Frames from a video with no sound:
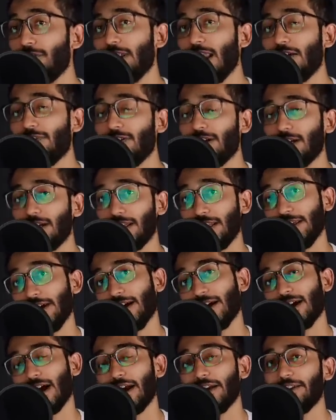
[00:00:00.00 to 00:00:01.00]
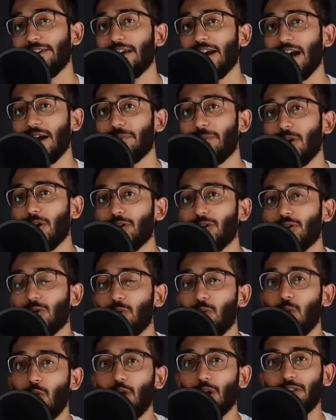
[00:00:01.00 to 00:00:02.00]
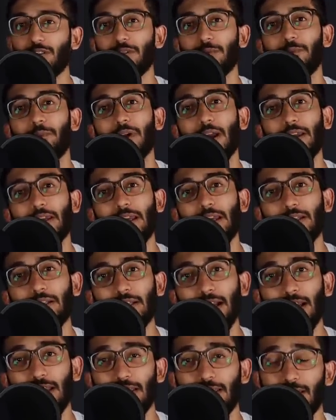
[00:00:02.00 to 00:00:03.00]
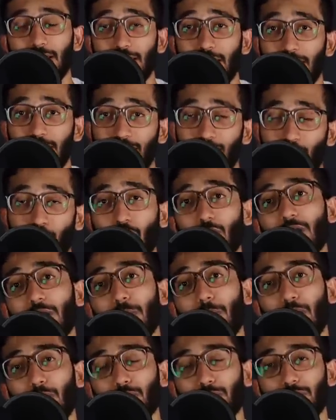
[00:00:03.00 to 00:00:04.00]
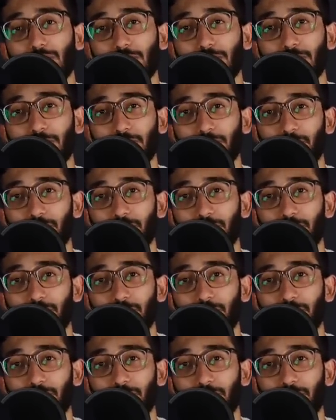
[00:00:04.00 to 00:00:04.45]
you will have a clear idea about what breaking ties is all about.